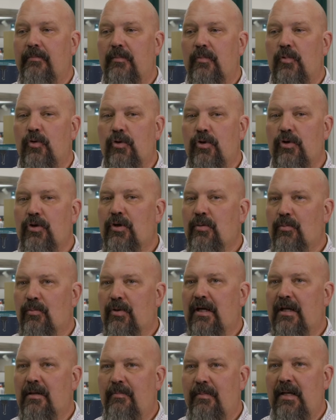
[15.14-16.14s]
or you can
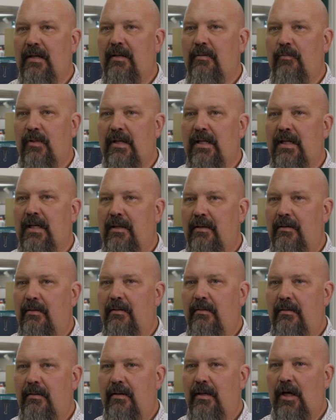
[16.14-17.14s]
bring them in and we
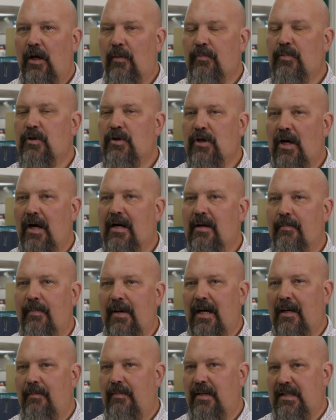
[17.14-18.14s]
can help you talk
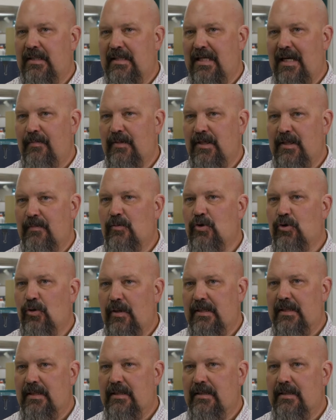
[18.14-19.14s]
about them and examine some
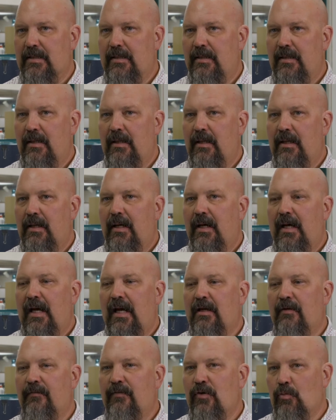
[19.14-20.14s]
choices.
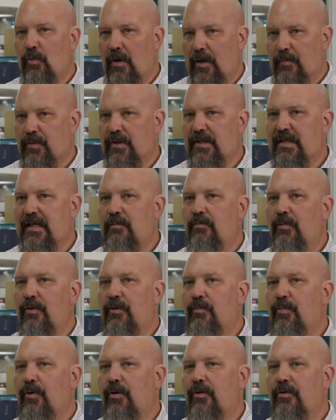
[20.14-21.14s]
And if you want to proceed with
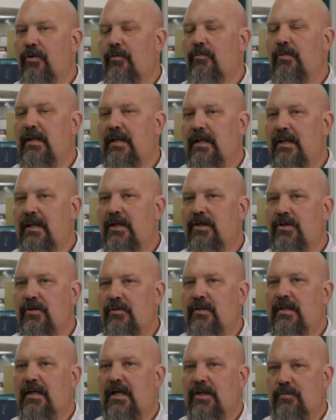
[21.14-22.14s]
a broker, we can get
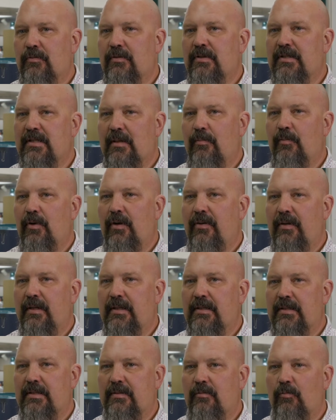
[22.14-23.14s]
you in touch with someone
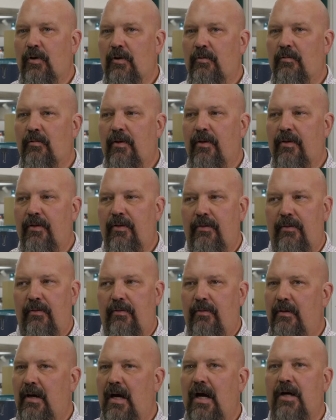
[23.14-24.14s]
that's worked with
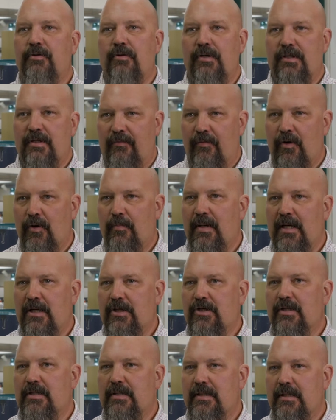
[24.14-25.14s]
hundreds of our
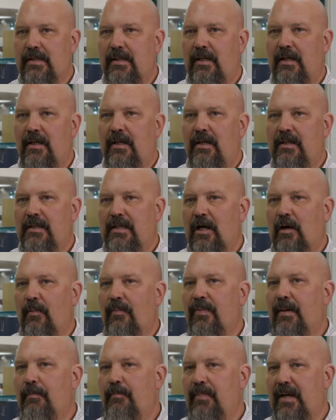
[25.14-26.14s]
patients to
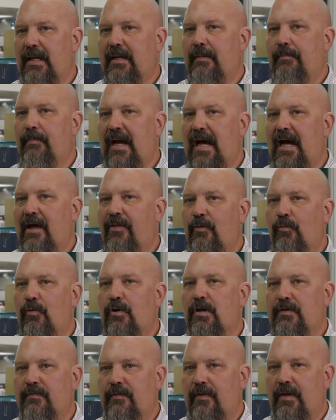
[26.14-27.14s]
help them pick a path that
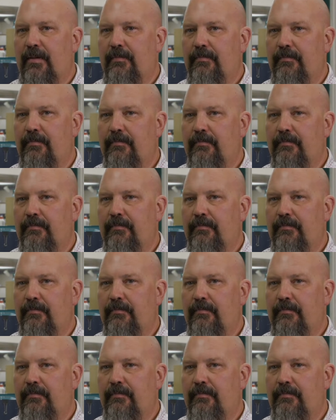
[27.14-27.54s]
works for them.